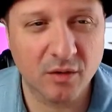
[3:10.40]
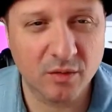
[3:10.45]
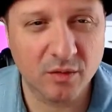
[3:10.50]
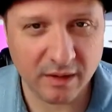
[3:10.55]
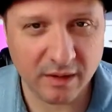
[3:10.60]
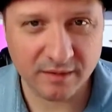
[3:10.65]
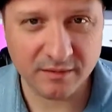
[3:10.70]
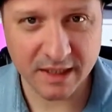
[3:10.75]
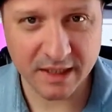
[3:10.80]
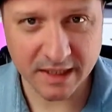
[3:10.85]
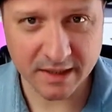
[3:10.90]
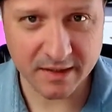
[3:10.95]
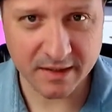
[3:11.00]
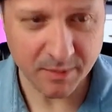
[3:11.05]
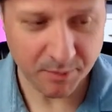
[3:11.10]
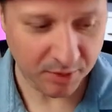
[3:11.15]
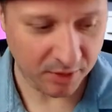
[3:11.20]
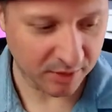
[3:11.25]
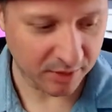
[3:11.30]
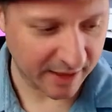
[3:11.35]
dig
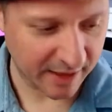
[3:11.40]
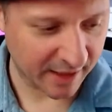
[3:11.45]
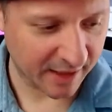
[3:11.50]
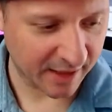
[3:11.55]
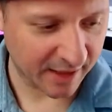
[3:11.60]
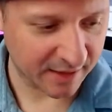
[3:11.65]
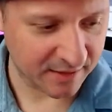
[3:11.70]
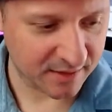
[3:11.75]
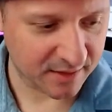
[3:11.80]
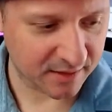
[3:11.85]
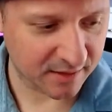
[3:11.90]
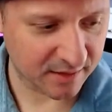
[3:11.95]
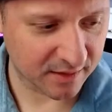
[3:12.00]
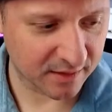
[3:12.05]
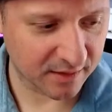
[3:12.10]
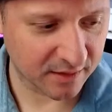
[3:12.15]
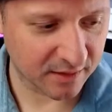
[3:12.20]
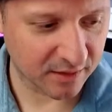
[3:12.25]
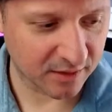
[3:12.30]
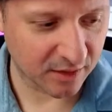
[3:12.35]
deeper and,
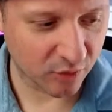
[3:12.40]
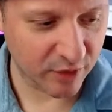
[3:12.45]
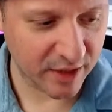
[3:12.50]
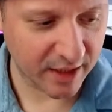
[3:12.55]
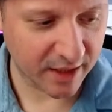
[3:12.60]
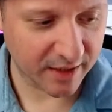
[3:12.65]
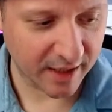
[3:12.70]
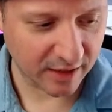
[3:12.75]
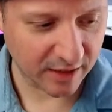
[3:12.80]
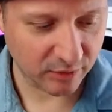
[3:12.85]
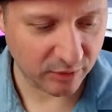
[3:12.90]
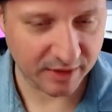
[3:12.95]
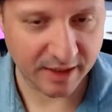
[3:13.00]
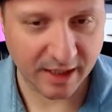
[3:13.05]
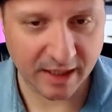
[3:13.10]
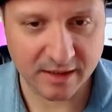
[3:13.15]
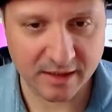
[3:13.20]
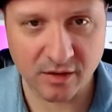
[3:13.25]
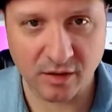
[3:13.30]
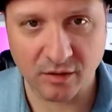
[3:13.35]
reconnect with
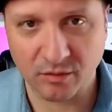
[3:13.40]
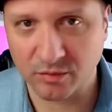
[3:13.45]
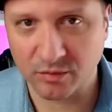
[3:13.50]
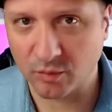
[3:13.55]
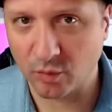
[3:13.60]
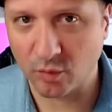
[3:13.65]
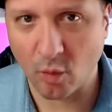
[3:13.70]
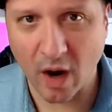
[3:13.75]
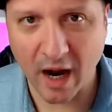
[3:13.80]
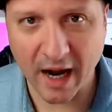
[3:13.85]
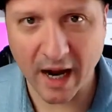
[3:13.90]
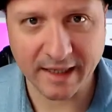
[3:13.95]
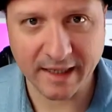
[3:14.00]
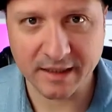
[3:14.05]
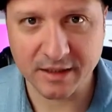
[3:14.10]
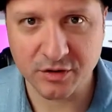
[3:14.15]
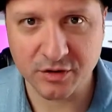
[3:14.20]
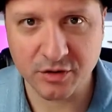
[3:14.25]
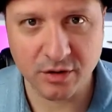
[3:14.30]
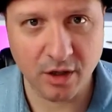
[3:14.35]
that. So why
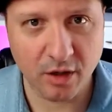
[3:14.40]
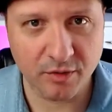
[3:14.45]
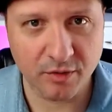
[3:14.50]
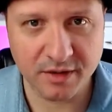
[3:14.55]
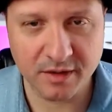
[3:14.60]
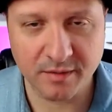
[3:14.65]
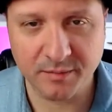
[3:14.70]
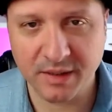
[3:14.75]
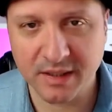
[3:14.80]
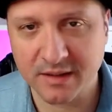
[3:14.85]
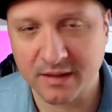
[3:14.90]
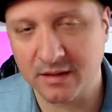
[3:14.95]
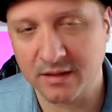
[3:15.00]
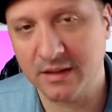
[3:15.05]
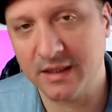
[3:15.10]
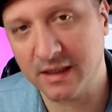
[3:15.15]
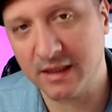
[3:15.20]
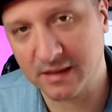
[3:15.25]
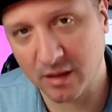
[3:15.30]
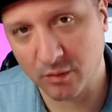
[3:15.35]
did you go into business?
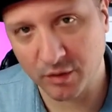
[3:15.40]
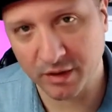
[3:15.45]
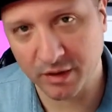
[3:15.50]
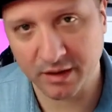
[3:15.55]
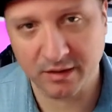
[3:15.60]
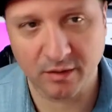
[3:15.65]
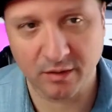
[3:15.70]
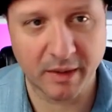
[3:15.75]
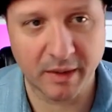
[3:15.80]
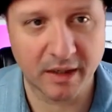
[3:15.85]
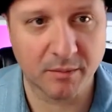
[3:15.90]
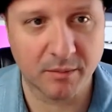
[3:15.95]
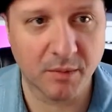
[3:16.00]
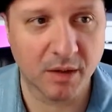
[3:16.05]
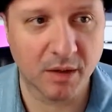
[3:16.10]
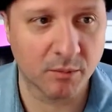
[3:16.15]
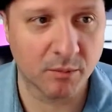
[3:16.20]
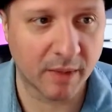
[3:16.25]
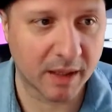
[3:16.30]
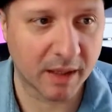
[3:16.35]
Yes, I went into make
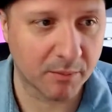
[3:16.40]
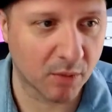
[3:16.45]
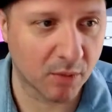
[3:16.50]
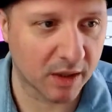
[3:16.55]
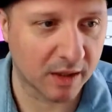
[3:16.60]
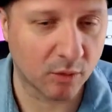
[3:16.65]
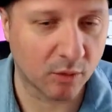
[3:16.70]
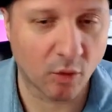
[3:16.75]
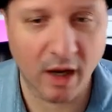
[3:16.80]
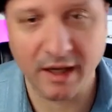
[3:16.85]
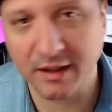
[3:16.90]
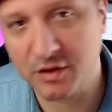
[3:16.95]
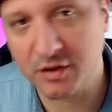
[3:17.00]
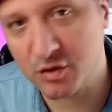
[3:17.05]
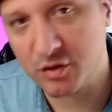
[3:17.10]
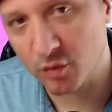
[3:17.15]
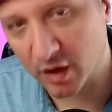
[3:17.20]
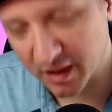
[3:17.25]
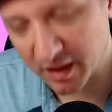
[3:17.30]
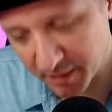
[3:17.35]
money. Why did you
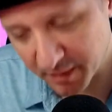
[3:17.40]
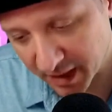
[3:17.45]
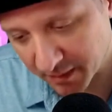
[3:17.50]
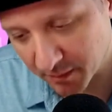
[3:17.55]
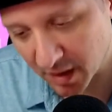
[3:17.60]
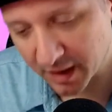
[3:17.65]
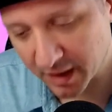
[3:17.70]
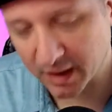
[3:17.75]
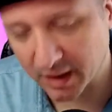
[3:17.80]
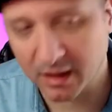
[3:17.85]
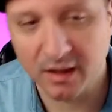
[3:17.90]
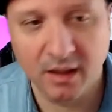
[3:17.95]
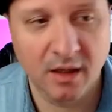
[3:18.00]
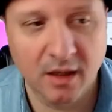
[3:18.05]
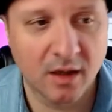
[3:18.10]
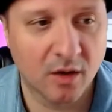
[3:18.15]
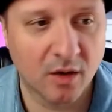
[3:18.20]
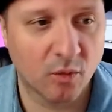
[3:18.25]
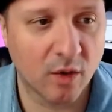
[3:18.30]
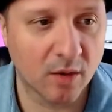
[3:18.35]
want to make money?
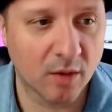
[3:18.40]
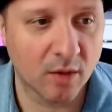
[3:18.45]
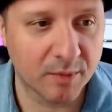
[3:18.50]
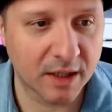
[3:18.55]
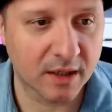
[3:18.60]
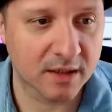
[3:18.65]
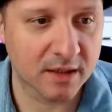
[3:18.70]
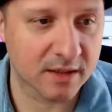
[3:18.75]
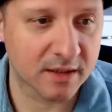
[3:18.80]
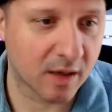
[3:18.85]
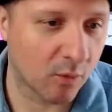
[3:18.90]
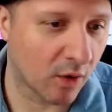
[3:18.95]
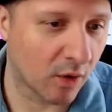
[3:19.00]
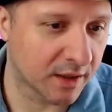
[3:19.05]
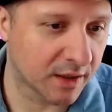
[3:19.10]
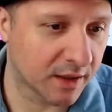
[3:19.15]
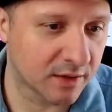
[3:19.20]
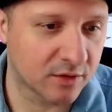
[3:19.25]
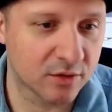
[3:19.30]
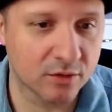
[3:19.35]
Well, because I
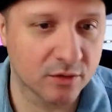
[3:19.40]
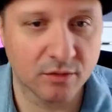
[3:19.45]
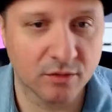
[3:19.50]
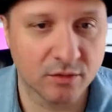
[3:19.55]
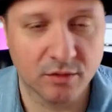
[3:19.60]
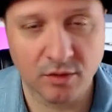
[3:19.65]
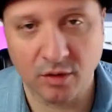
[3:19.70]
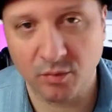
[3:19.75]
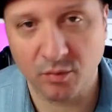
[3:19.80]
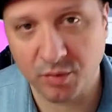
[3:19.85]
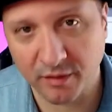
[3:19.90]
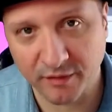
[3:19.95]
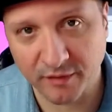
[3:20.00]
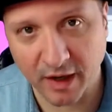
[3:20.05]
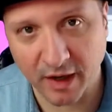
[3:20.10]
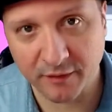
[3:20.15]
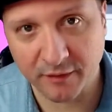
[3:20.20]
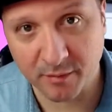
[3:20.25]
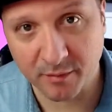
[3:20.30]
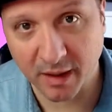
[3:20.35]
wanted to,
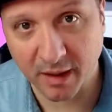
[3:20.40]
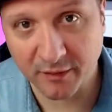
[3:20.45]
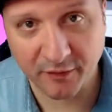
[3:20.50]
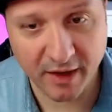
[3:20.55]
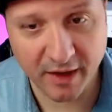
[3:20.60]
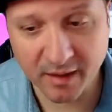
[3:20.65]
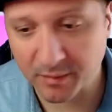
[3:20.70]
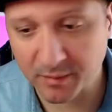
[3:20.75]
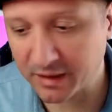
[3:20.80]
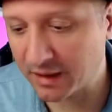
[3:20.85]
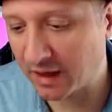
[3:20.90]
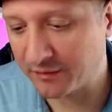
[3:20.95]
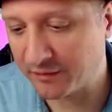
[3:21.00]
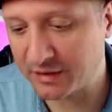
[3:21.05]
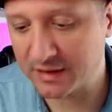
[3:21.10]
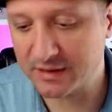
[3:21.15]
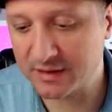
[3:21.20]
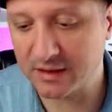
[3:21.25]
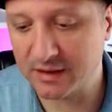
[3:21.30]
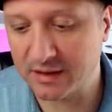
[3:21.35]
provide for my family.
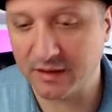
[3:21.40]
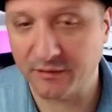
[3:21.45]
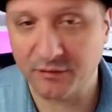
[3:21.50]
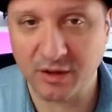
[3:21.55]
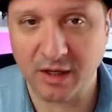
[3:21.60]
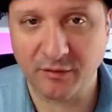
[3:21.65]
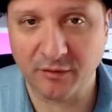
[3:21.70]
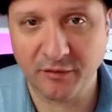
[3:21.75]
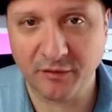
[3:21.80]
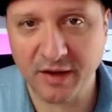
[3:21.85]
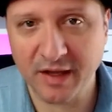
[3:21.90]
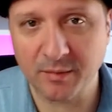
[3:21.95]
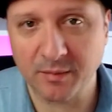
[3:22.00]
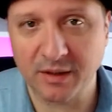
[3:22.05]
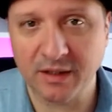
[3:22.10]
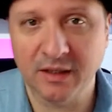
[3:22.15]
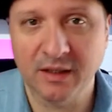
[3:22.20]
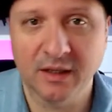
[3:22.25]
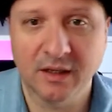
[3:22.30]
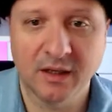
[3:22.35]
Obviously, if you have a family.
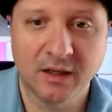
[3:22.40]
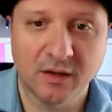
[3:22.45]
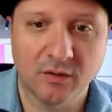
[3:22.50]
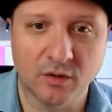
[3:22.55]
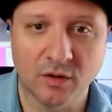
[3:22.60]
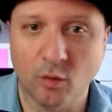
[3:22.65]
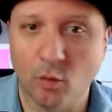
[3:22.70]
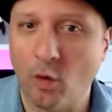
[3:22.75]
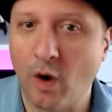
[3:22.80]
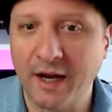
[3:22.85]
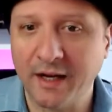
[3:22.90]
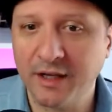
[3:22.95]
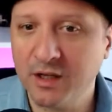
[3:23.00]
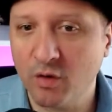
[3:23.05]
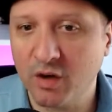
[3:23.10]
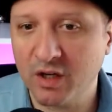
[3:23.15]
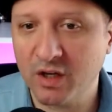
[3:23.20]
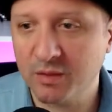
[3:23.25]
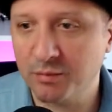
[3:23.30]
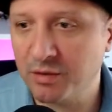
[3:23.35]
Well, why do you
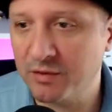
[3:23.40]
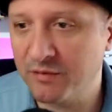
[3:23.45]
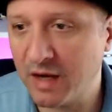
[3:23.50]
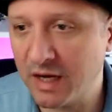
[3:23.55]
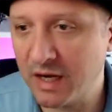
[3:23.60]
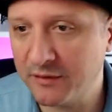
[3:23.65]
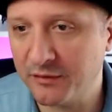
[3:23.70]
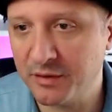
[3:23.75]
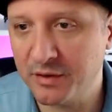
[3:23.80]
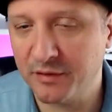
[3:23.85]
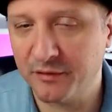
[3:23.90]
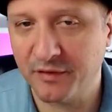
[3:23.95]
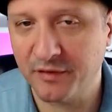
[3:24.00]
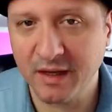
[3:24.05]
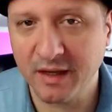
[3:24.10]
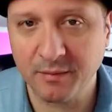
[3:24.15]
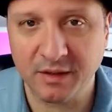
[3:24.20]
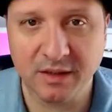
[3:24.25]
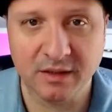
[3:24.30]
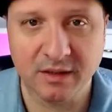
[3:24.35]
want to provide for your
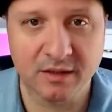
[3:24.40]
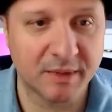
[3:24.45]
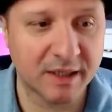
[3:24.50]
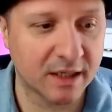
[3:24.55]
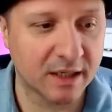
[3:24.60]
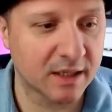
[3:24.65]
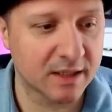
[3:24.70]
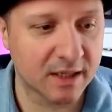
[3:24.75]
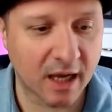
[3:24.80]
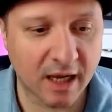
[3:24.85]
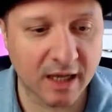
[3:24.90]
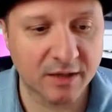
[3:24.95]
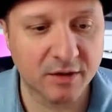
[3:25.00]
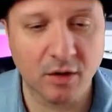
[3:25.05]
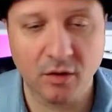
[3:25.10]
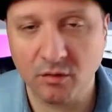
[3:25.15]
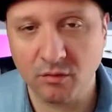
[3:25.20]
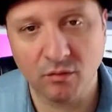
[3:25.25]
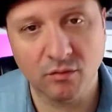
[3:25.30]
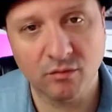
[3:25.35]
family? It's because I
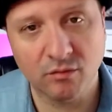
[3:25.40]
want